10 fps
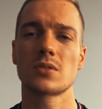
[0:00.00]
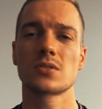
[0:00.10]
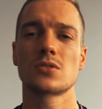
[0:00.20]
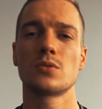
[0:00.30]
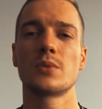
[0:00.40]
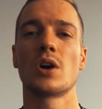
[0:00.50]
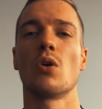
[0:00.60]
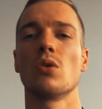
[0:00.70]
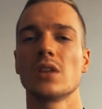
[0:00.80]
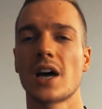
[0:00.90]
consuming a
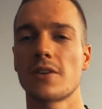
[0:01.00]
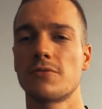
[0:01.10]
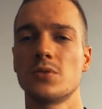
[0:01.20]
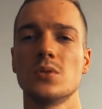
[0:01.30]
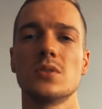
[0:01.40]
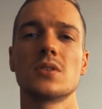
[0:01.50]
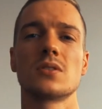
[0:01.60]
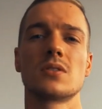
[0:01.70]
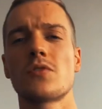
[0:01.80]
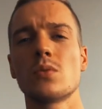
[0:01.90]
whole lot of food
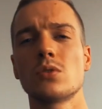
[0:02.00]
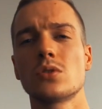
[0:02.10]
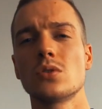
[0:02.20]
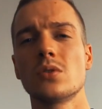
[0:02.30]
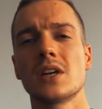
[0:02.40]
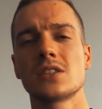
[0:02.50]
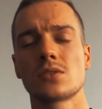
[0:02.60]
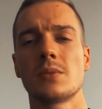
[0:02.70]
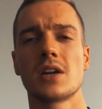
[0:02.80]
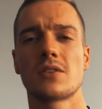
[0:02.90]
or if you would do
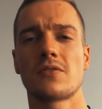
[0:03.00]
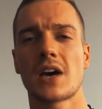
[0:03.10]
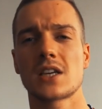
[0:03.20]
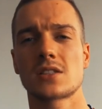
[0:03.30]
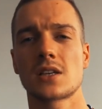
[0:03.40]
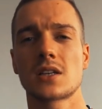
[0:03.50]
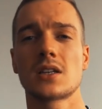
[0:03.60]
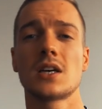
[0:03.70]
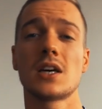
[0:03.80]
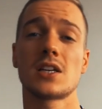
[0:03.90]
intermittent fasting.